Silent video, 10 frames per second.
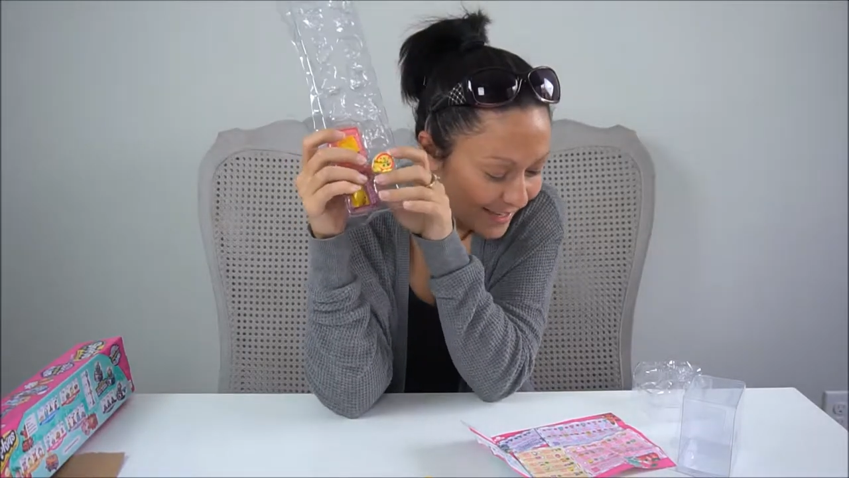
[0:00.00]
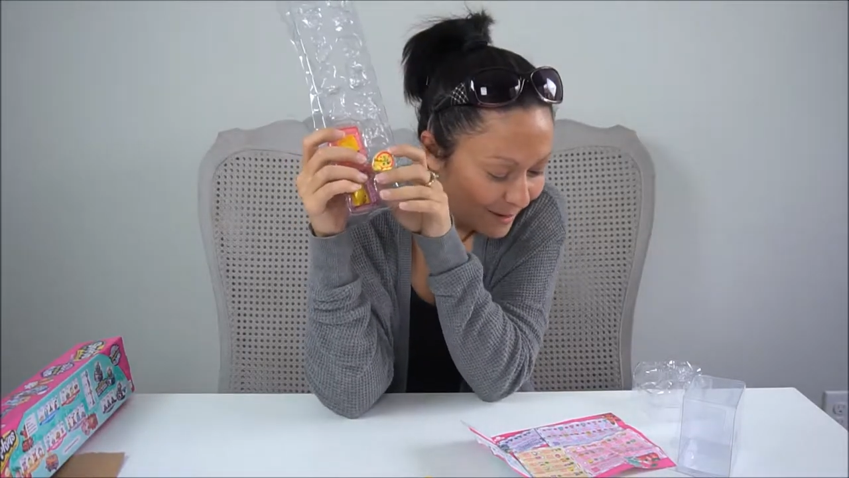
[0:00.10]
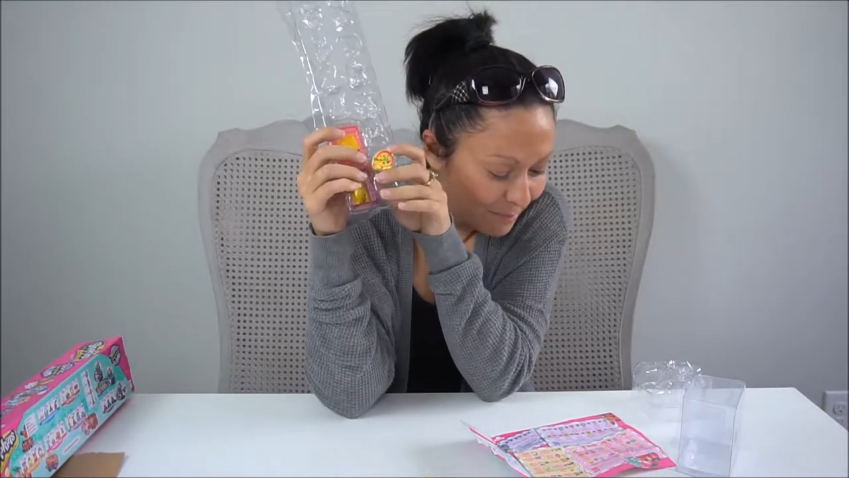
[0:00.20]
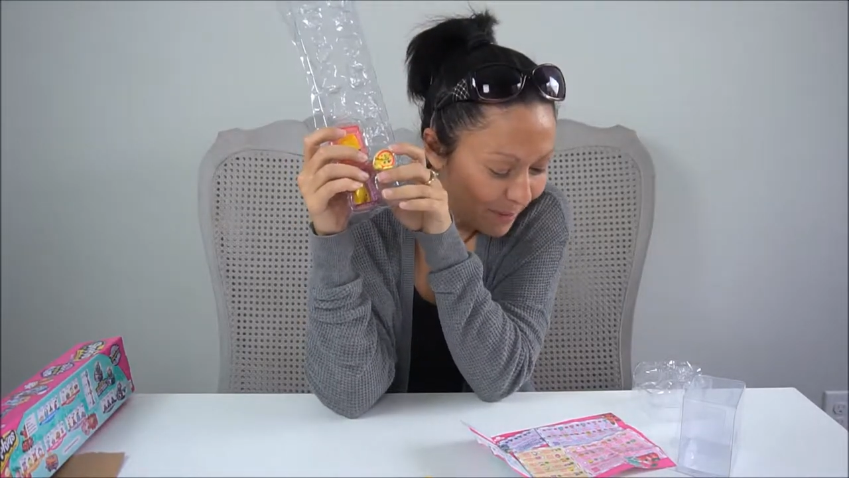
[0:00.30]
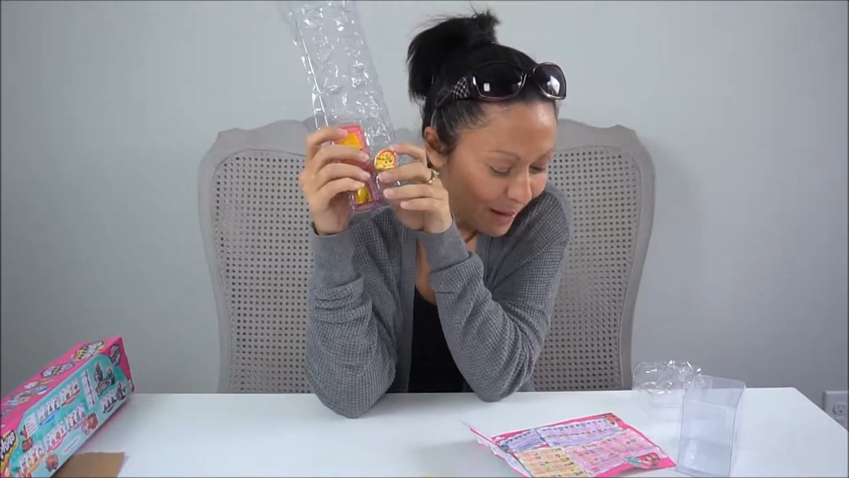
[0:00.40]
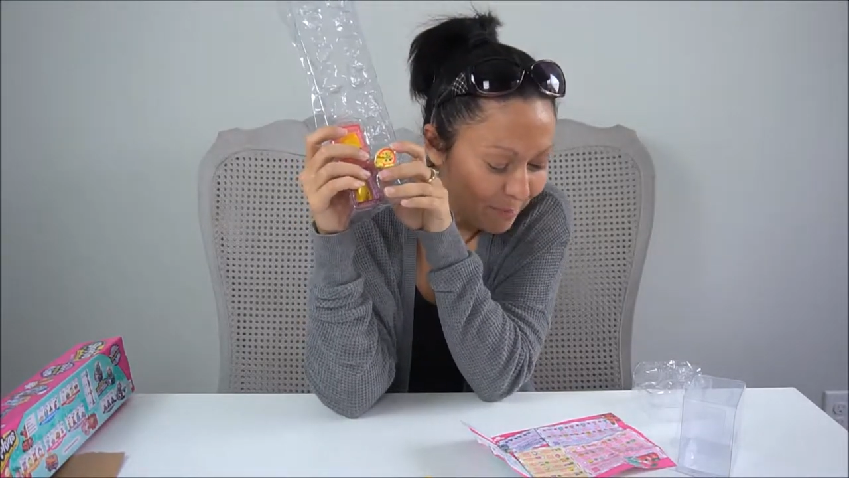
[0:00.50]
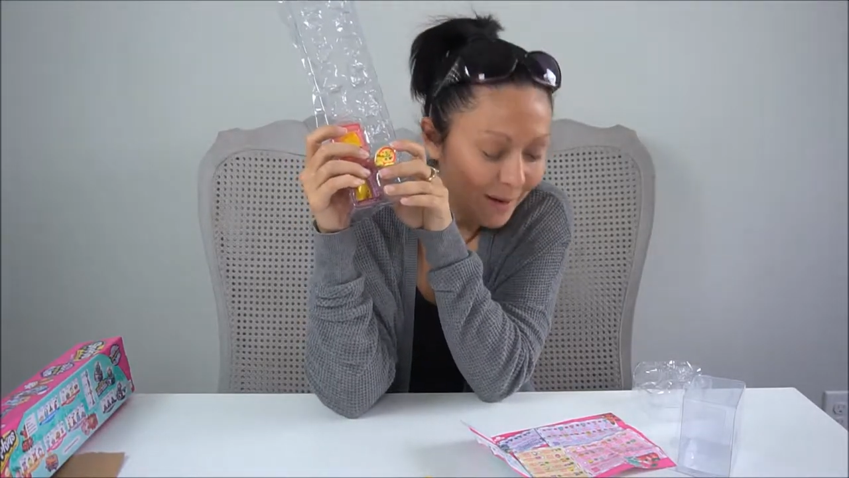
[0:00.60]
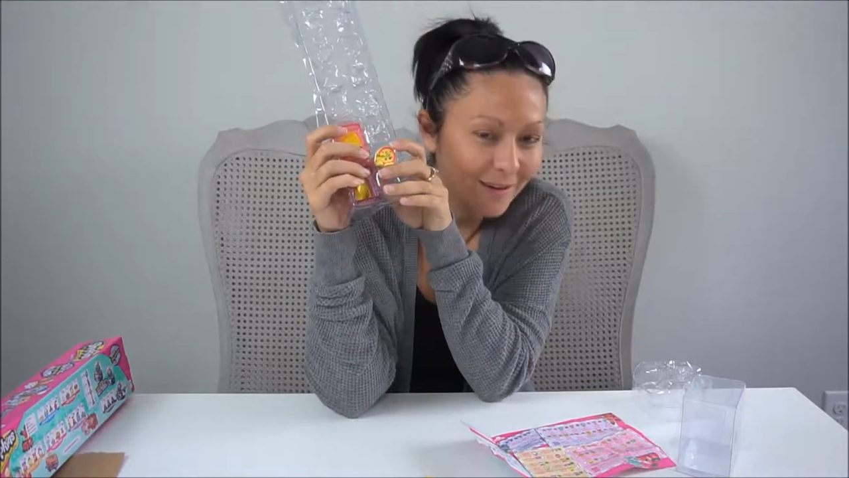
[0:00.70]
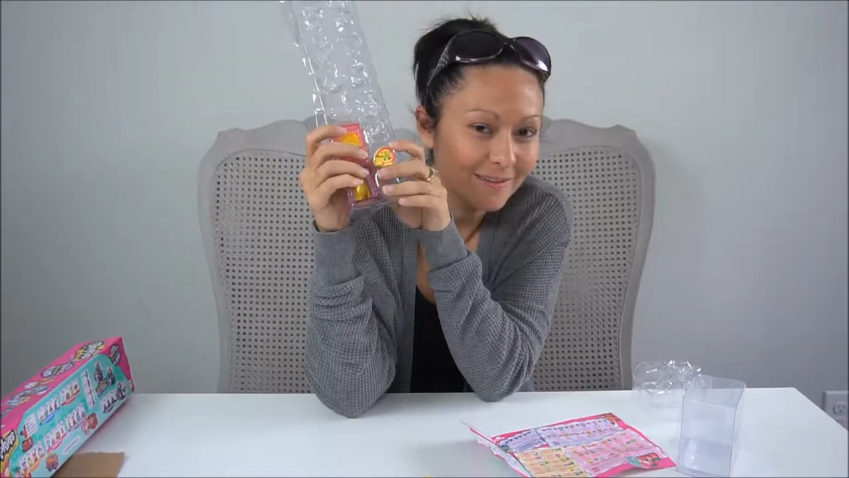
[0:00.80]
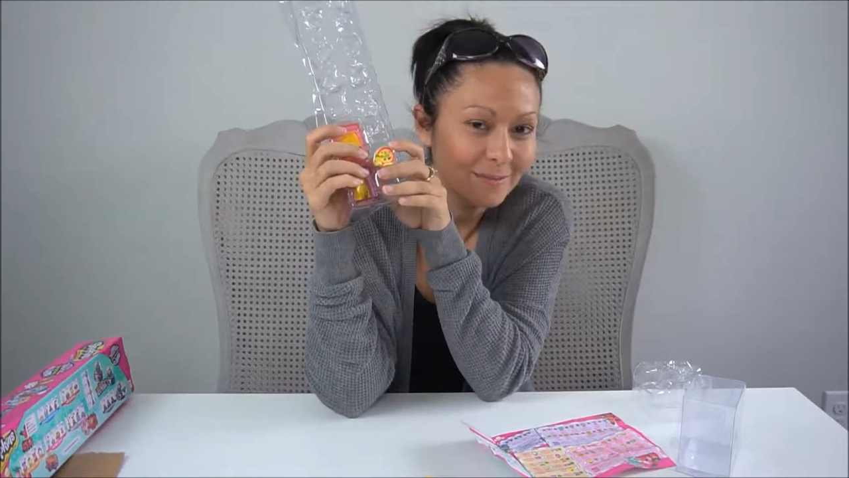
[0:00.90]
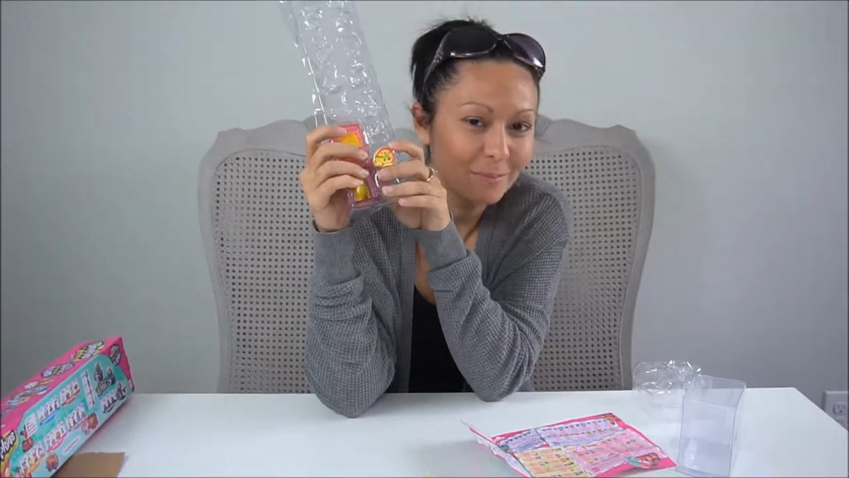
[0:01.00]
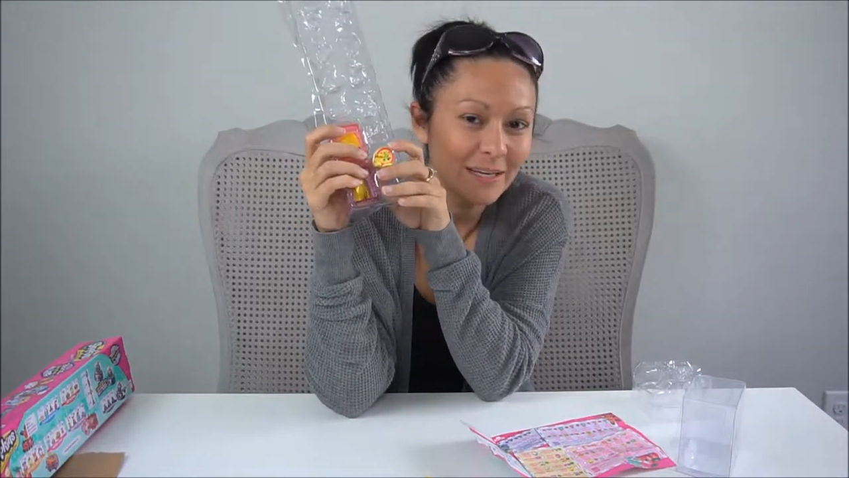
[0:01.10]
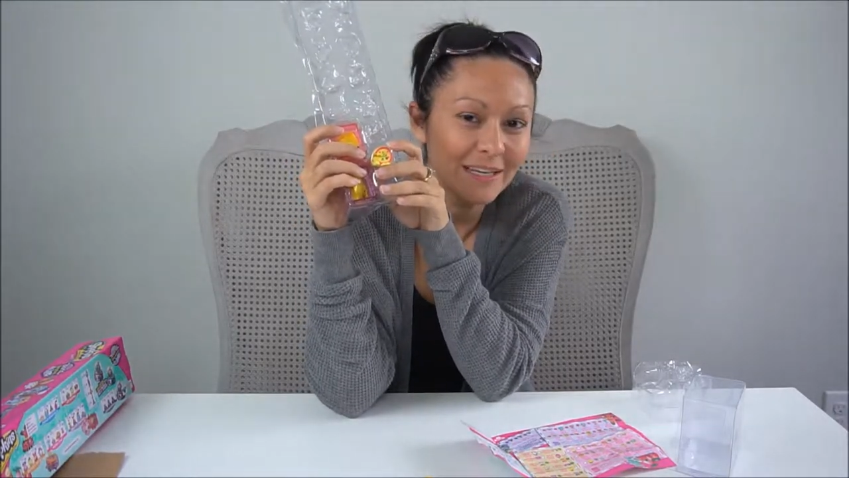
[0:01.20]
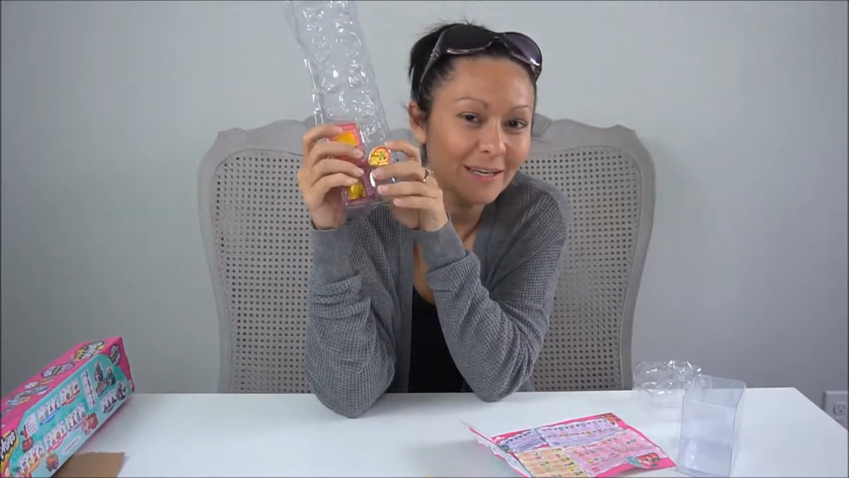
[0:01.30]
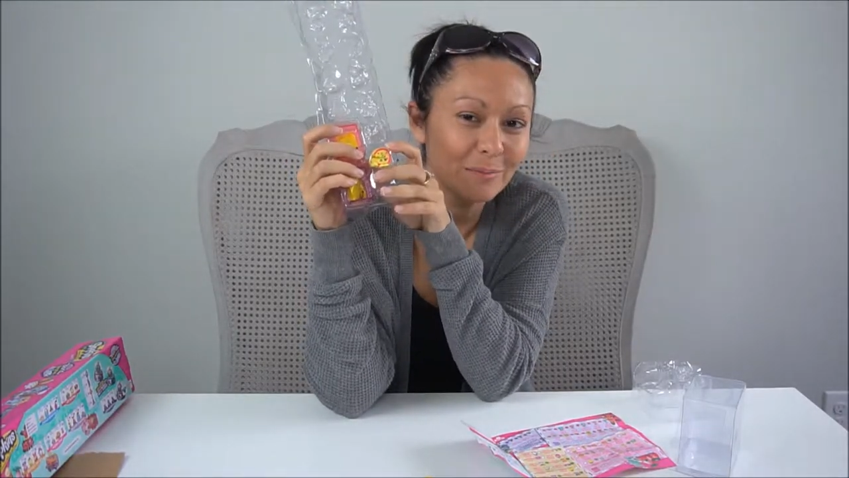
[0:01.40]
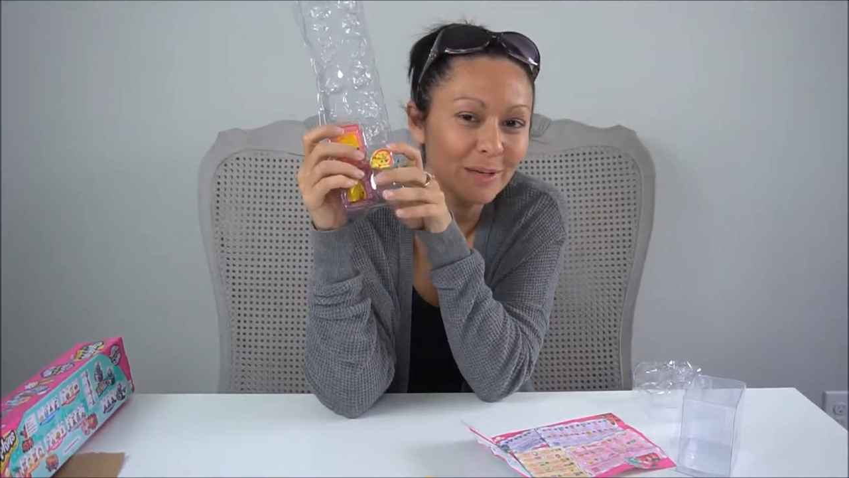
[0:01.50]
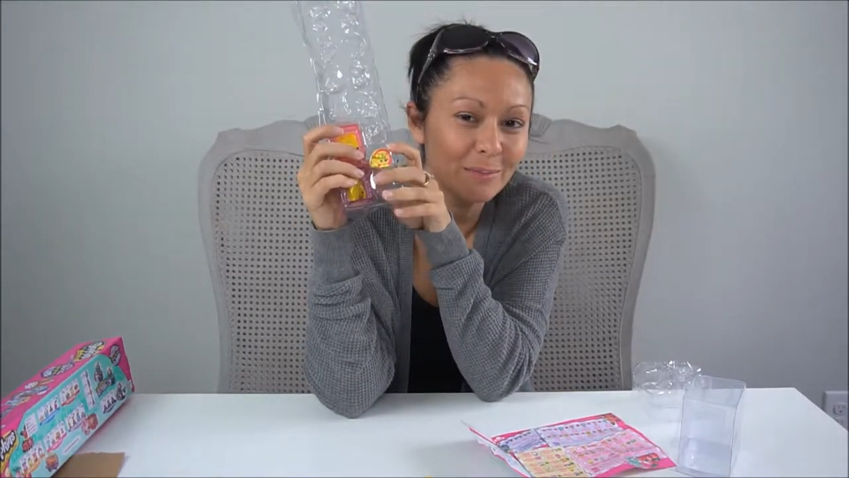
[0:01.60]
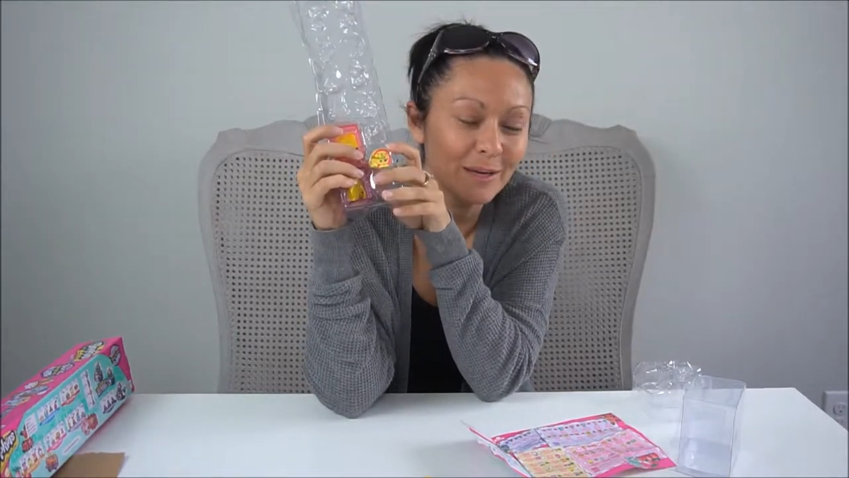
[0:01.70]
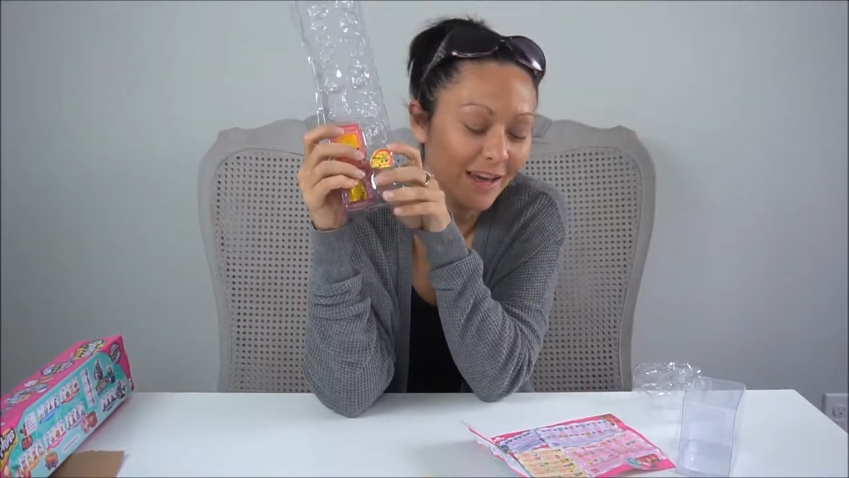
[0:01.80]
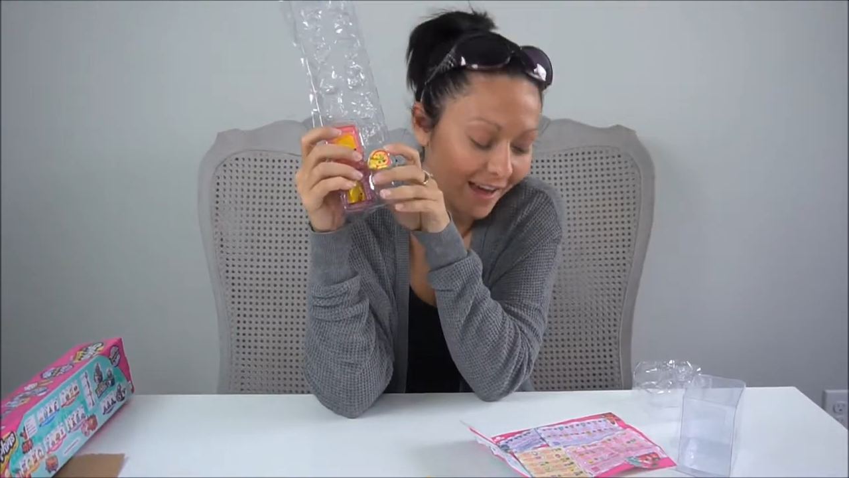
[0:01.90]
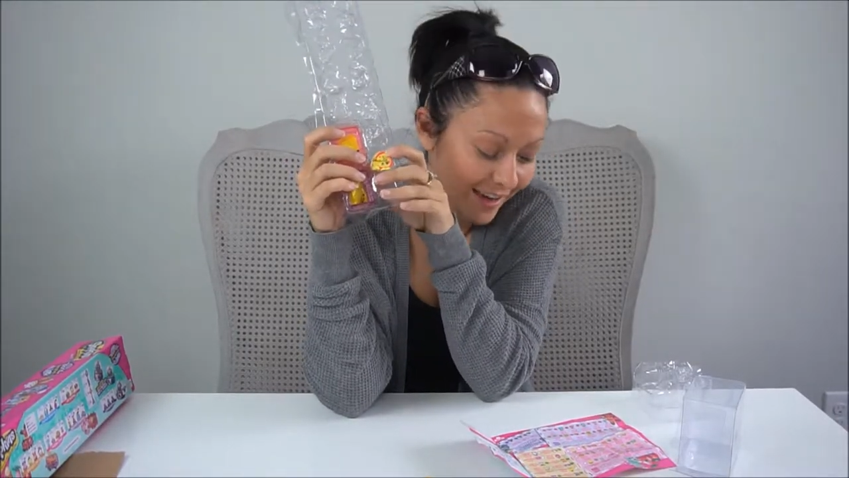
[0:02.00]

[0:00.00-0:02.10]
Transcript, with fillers: like Peppa, P-E-P-P-A.